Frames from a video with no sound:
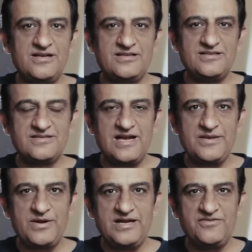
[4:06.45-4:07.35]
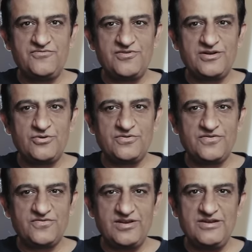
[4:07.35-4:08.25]
The Skype ID is written on the
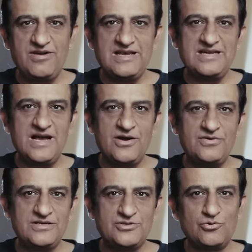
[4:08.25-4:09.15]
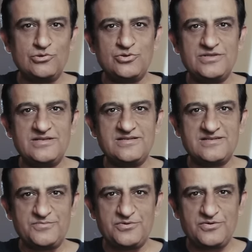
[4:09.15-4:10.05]
screen right now. It's also in the
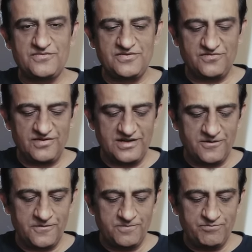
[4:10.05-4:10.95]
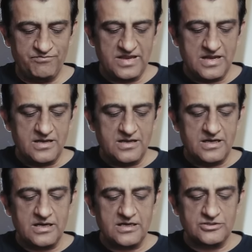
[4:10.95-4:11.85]
description of this video.
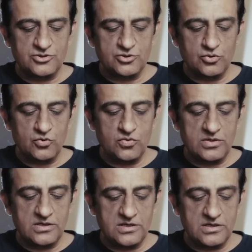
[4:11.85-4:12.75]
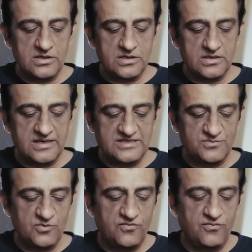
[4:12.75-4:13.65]
Uh, so uh, let's
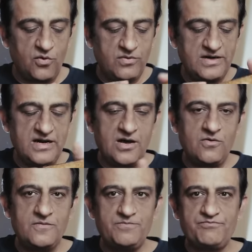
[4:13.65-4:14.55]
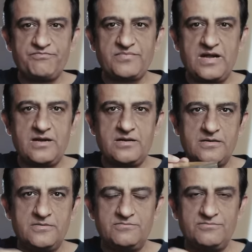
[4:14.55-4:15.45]
move forward now.
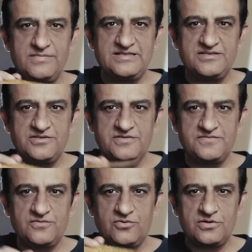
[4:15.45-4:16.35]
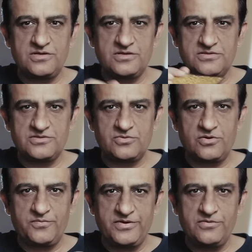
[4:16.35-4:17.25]
Messages for
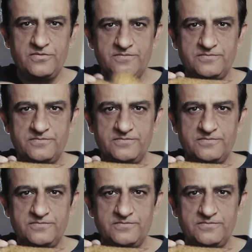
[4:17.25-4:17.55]
Scorpio.